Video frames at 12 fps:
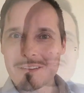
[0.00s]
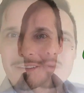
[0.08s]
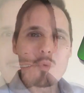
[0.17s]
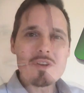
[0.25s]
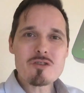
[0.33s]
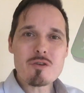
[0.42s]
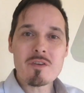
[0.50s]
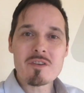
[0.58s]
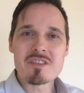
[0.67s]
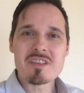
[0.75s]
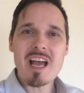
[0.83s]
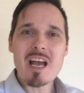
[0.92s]
So once you've
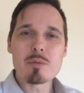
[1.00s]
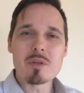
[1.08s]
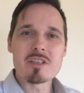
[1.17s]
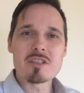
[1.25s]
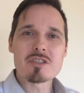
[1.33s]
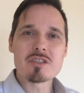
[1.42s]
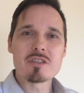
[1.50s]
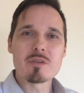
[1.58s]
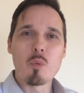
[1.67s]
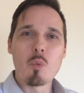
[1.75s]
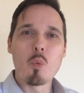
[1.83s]
established